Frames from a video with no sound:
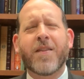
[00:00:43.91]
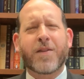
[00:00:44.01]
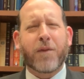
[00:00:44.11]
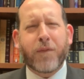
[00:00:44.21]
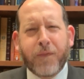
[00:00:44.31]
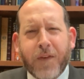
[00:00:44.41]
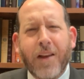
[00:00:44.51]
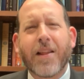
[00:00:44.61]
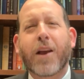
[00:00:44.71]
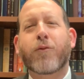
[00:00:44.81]
to
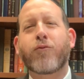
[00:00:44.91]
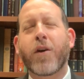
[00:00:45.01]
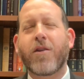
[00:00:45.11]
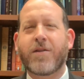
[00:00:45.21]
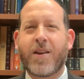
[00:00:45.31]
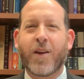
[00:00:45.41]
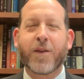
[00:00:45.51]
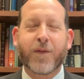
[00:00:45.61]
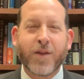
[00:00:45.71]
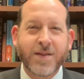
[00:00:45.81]
feel like royalty on the
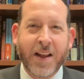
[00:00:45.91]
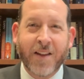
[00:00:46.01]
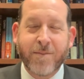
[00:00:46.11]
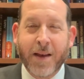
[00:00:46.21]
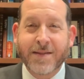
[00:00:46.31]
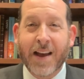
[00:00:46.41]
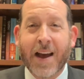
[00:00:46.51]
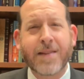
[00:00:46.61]
first night of Pesach.